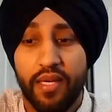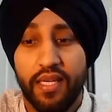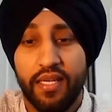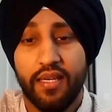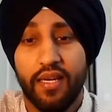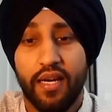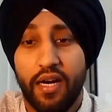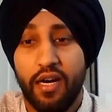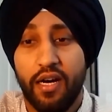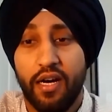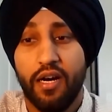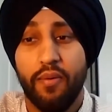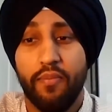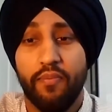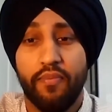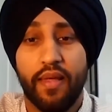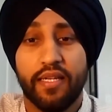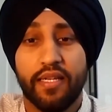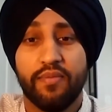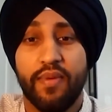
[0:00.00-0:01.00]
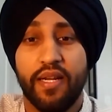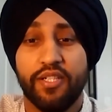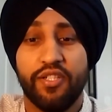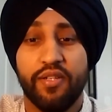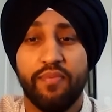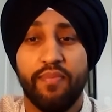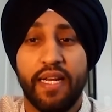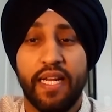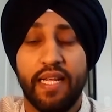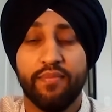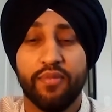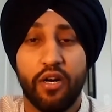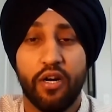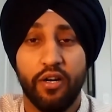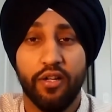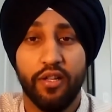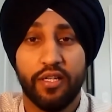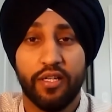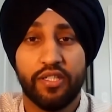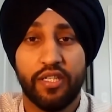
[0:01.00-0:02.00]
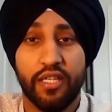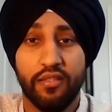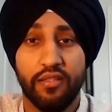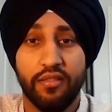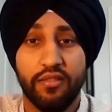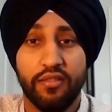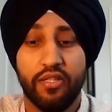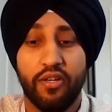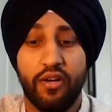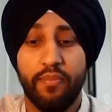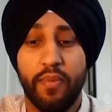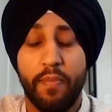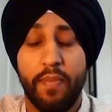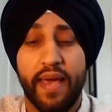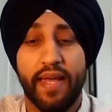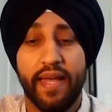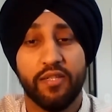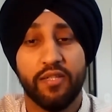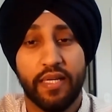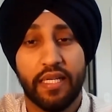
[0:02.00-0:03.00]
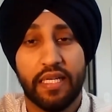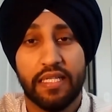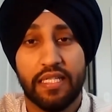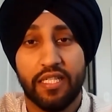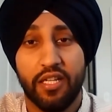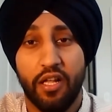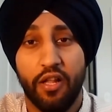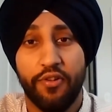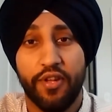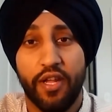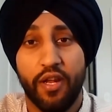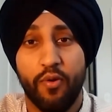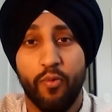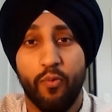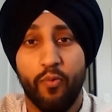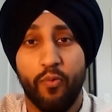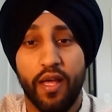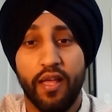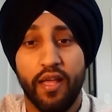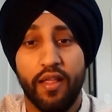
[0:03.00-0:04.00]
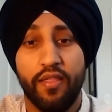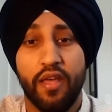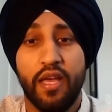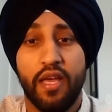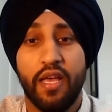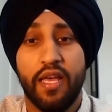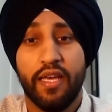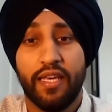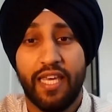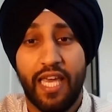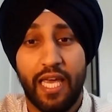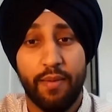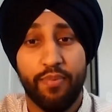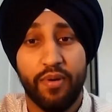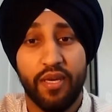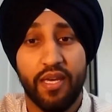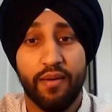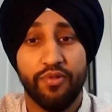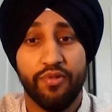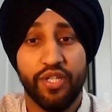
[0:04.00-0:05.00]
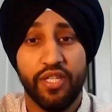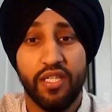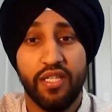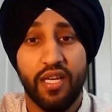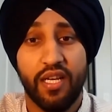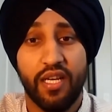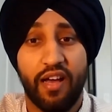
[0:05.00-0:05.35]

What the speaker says: me. As mentioned, my name's Harluxsh Gill. So I'm a management consultant with KPMG.